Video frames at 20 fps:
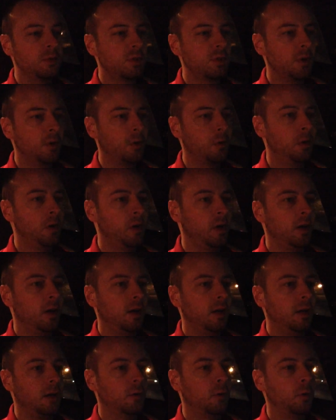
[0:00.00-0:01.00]
so.
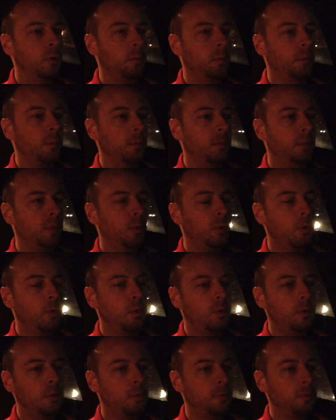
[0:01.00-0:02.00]
It'll
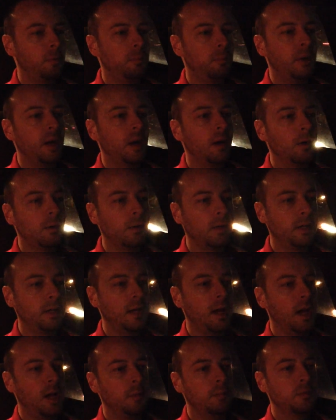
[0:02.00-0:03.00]
pull
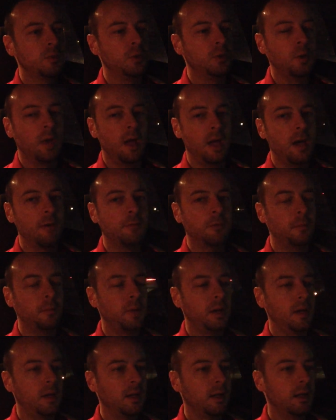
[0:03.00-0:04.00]
barely up to half a
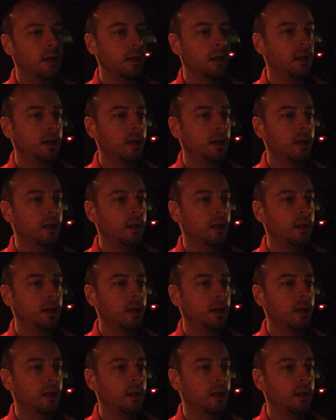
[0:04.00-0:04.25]
meg.